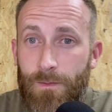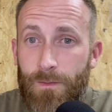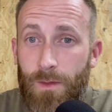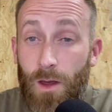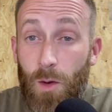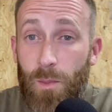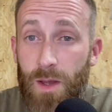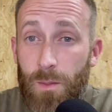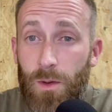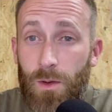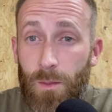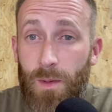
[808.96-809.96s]
Our
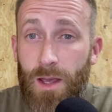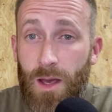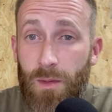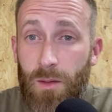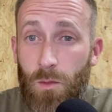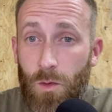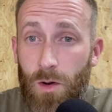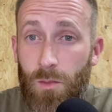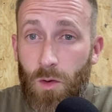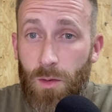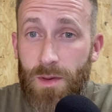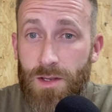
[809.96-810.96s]
people are becoming more and
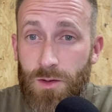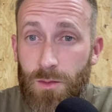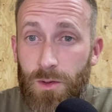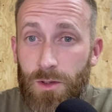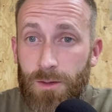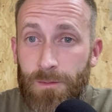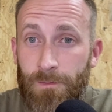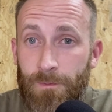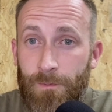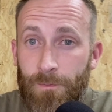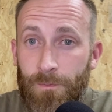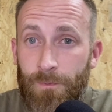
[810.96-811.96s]
more miserable.
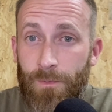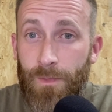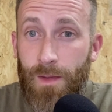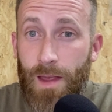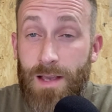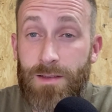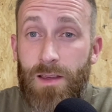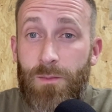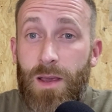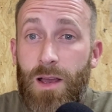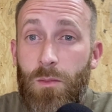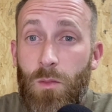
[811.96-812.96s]
As they
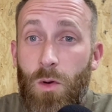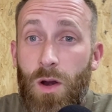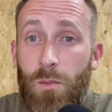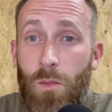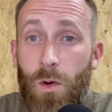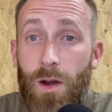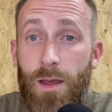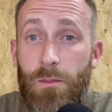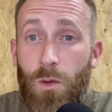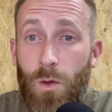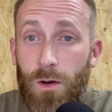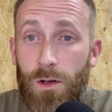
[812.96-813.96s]
become more and more
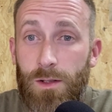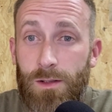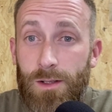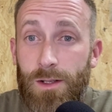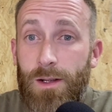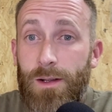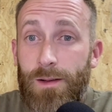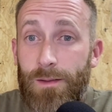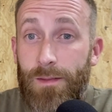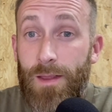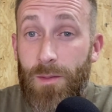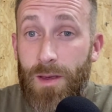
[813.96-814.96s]
immoral,
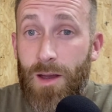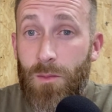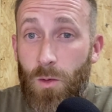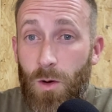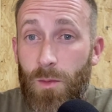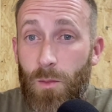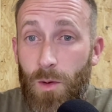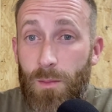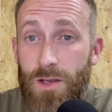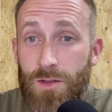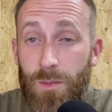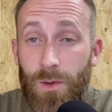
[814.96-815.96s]
they become more and more
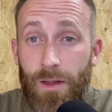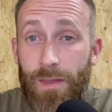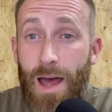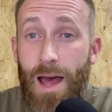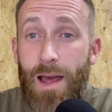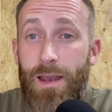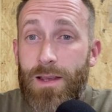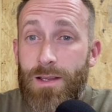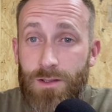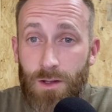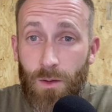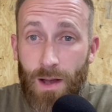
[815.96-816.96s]
miserable. And that is
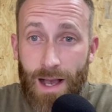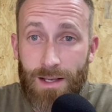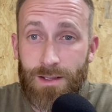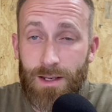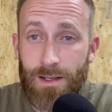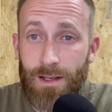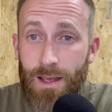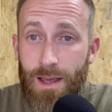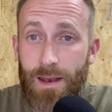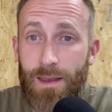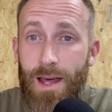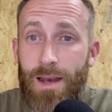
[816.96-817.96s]
no accident.
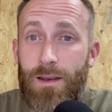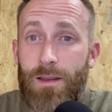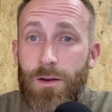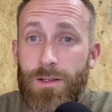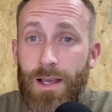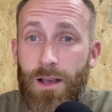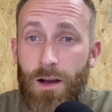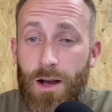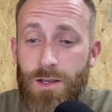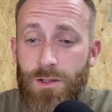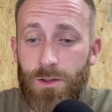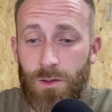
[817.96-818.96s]
Again, that there is a
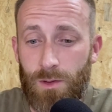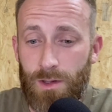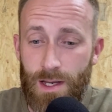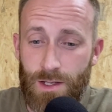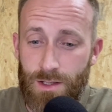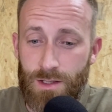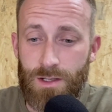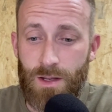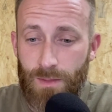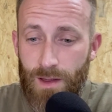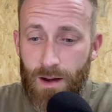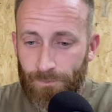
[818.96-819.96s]
causal
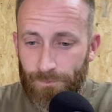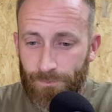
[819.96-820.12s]
relationship there.